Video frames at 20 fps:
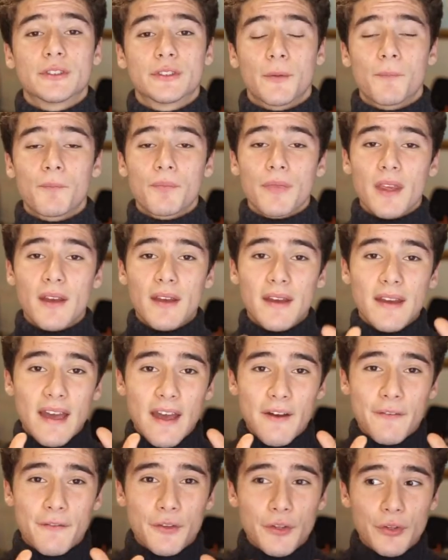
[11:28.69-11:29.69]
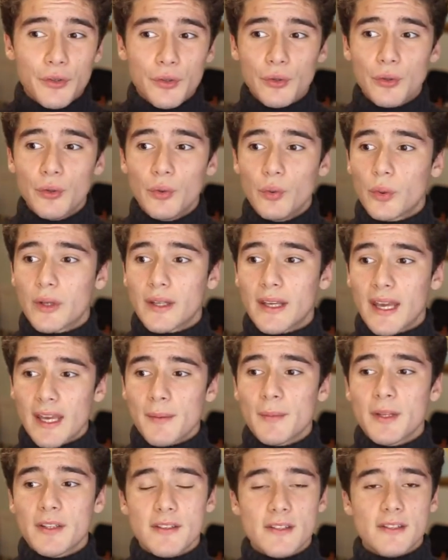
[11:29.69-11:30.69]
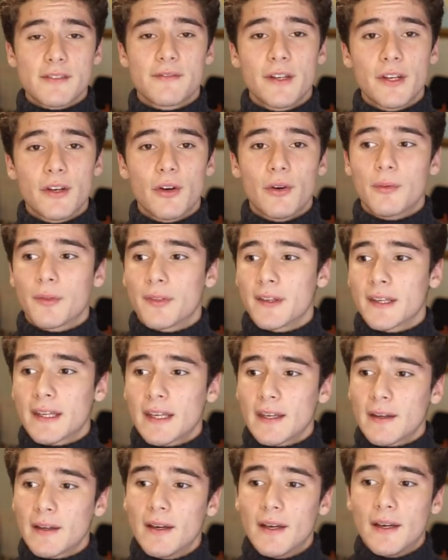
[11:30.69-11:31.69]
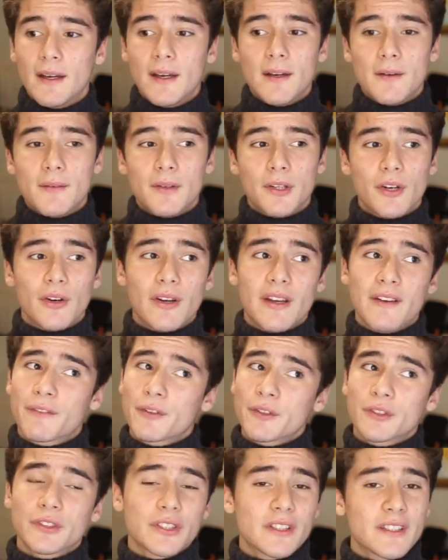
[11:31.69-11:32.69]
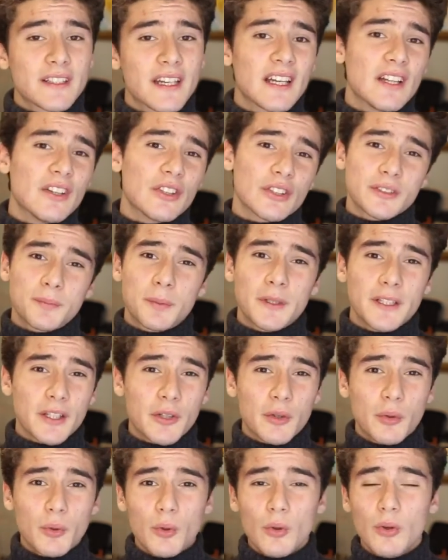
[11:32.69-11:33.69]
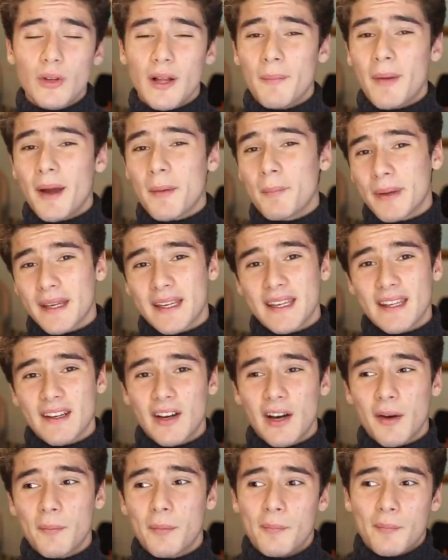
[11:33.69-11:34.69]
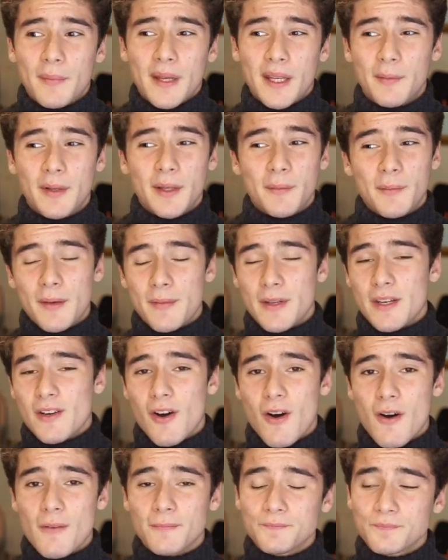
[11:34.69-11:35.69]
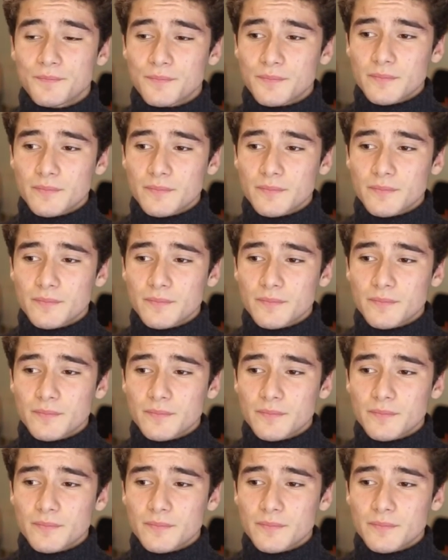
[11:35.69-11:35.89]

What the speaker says: So if you came into this video thinking, you know, Influencer Ignite looks pretty cool, I might pick it up, maybe, maybe not.